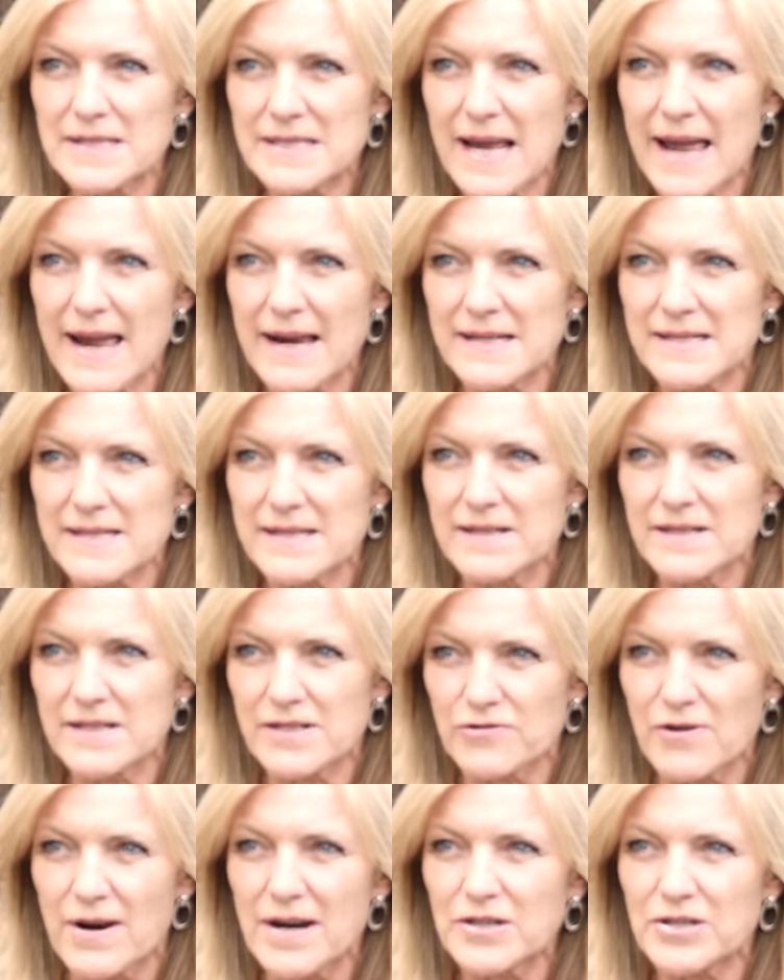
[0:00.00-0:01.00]
tax
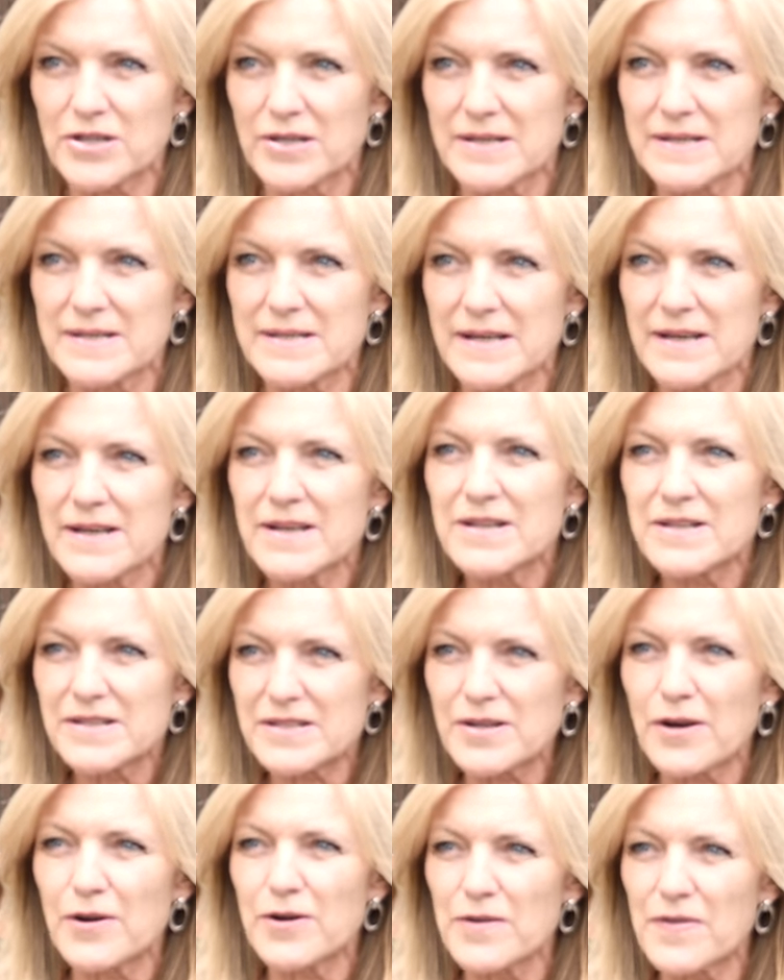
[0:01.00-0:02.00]
structures
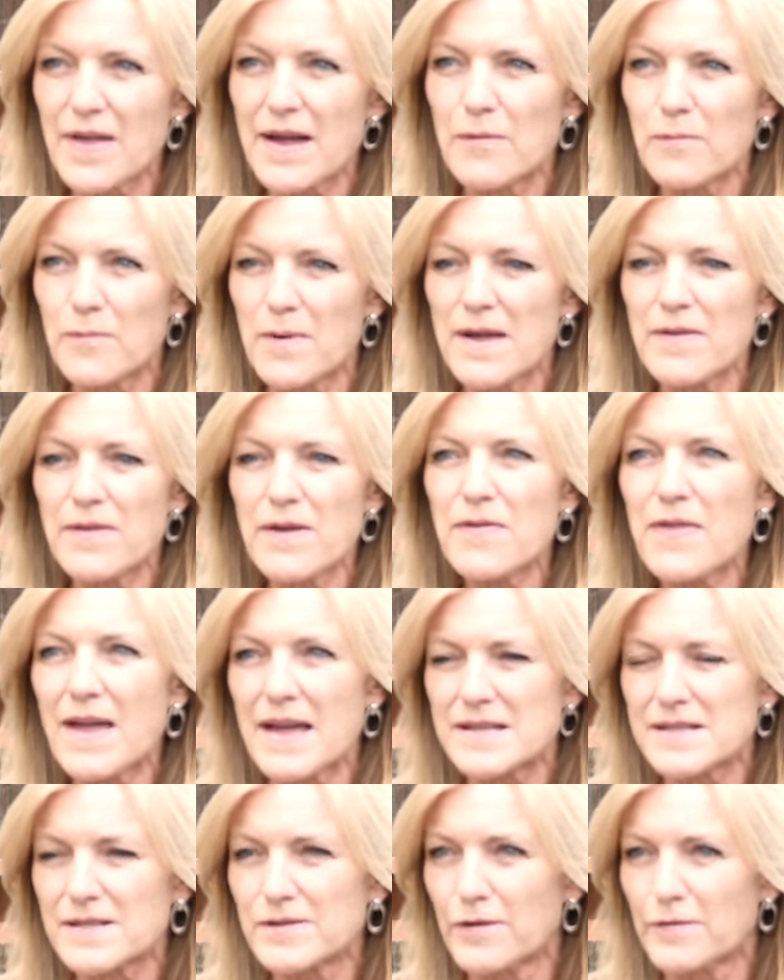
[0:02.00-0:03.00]
so that whether
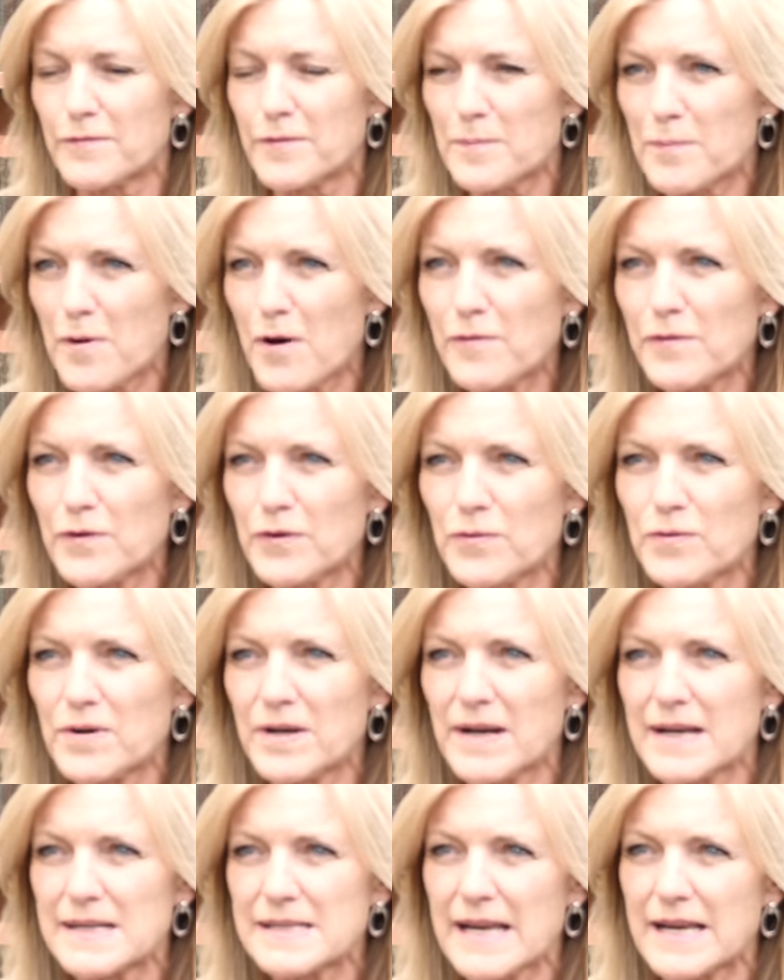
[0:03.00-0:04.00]
that's not-for-profit
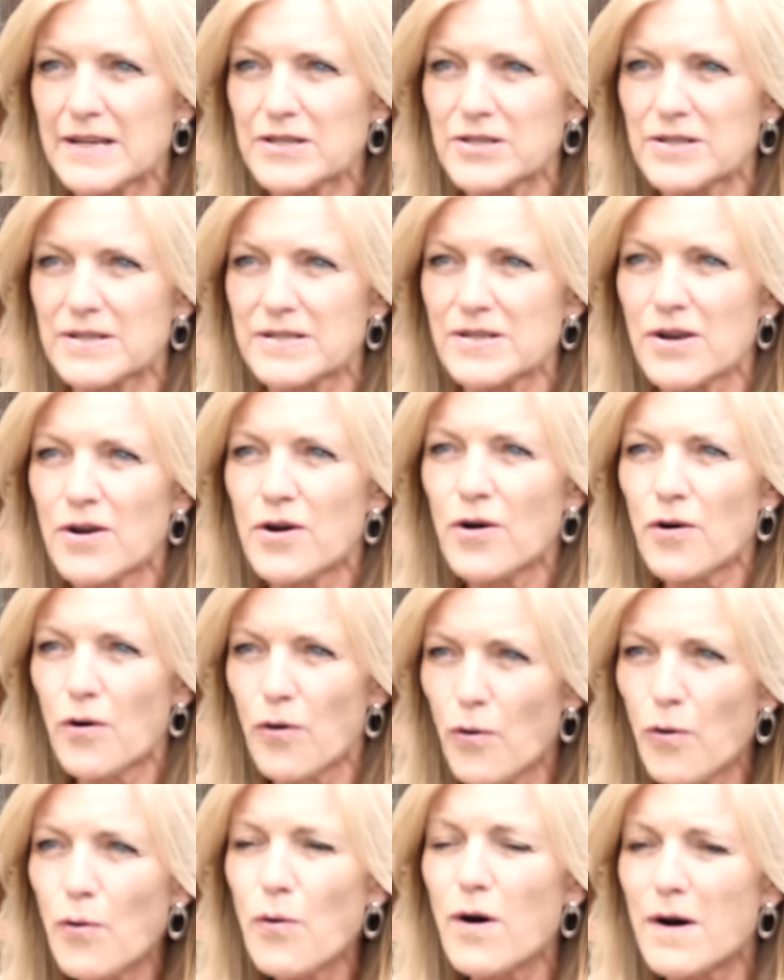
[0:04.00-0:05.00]
organisations
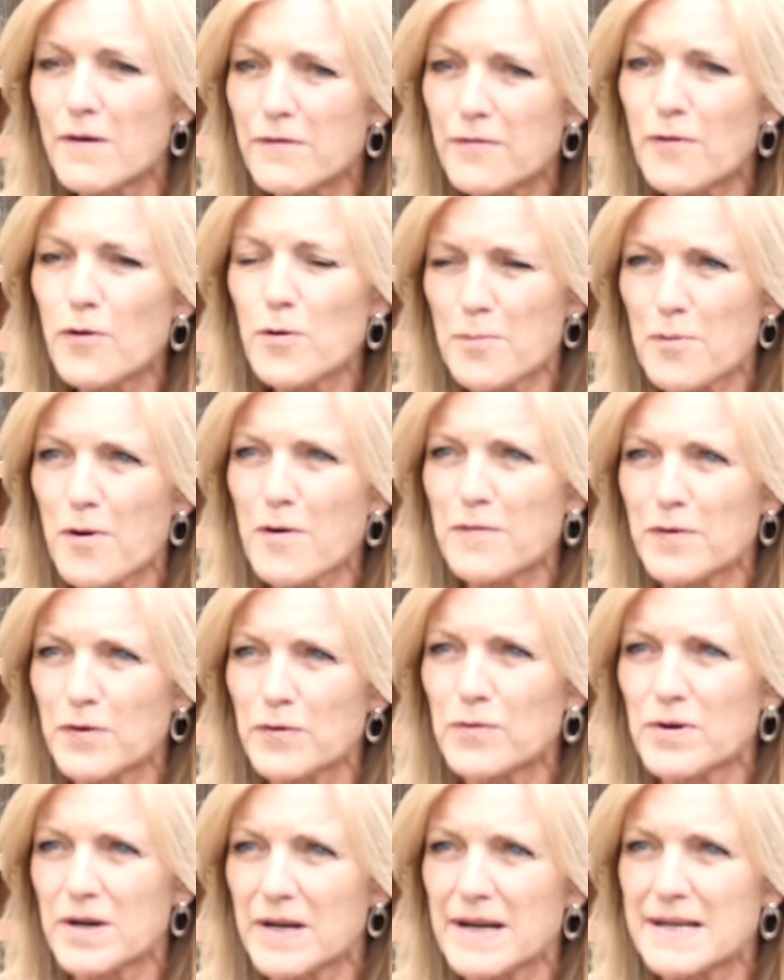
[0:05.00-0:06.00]
or for-profit
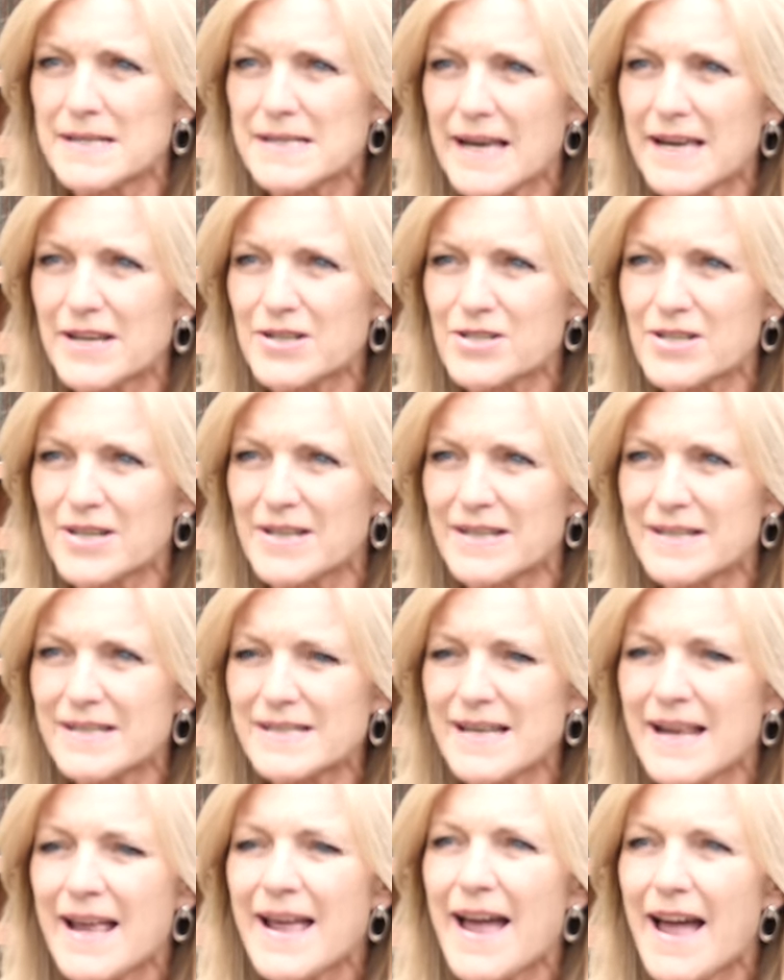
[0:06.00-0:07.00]

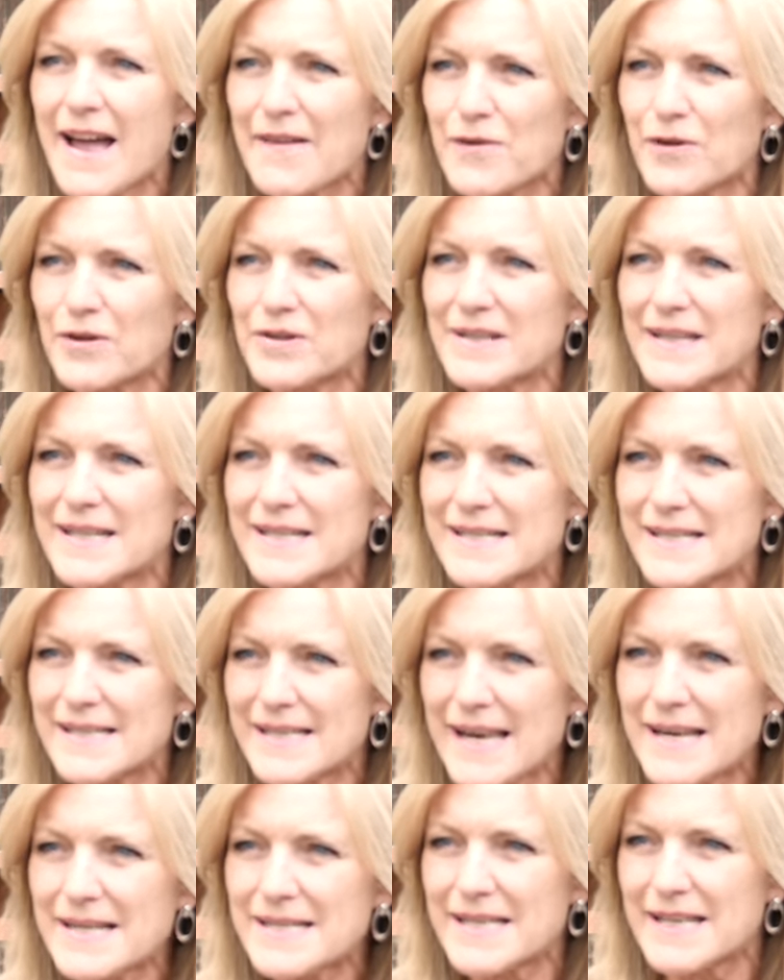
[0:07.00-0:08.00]
organisations have got an
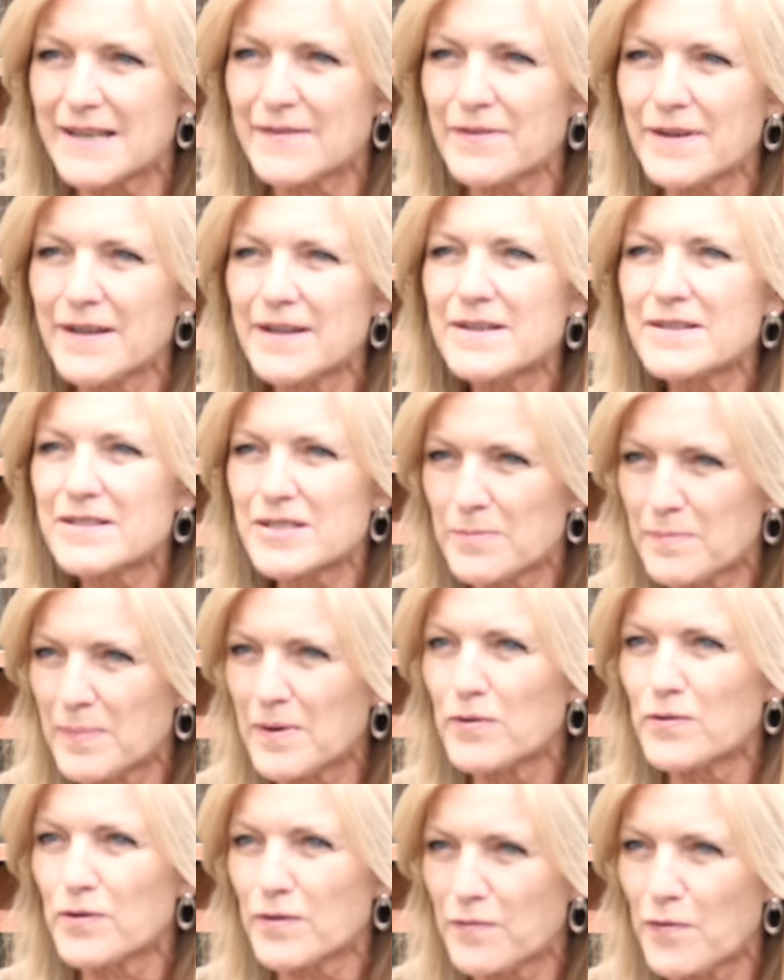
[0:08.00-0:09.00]
incentive to
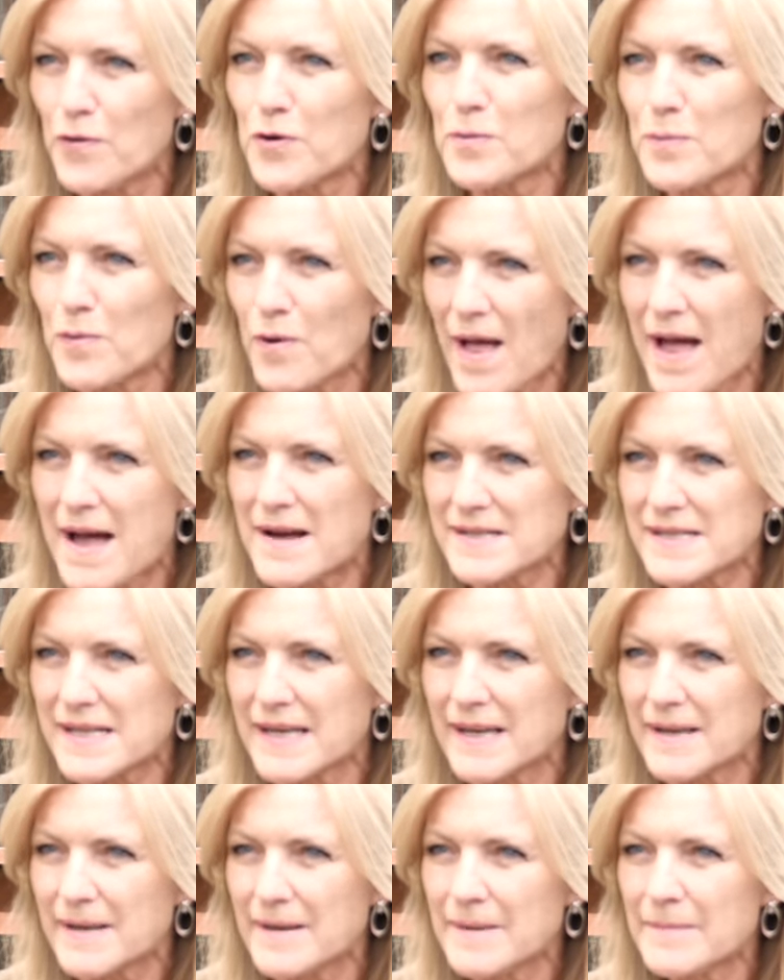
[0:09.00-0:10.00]
build affordable
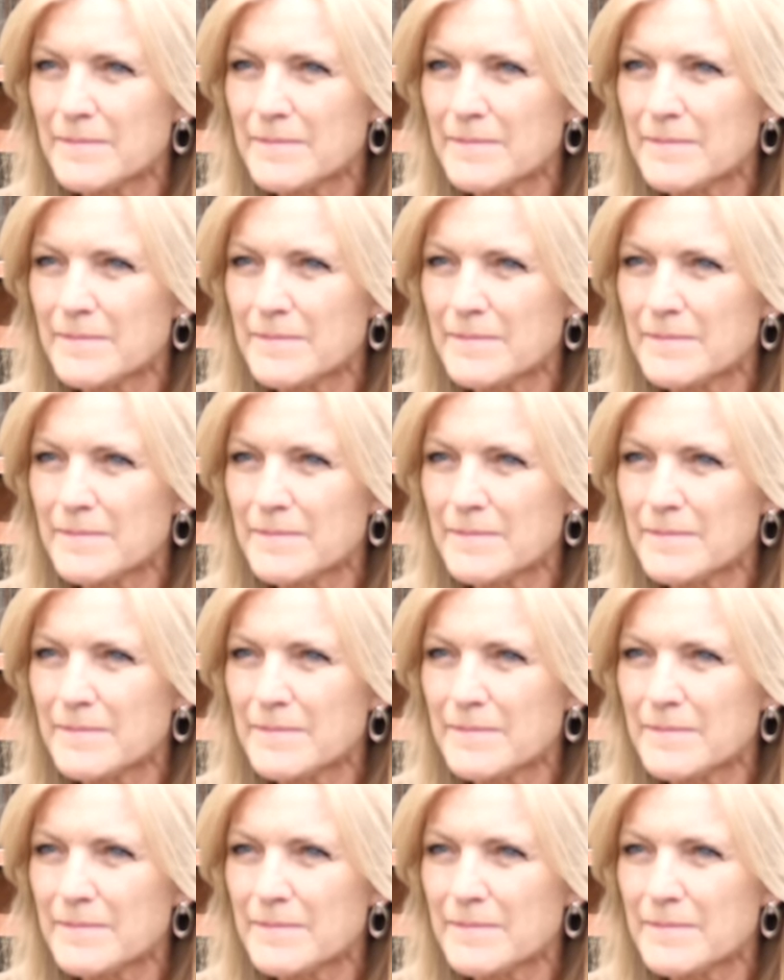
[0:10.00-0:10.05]
housing.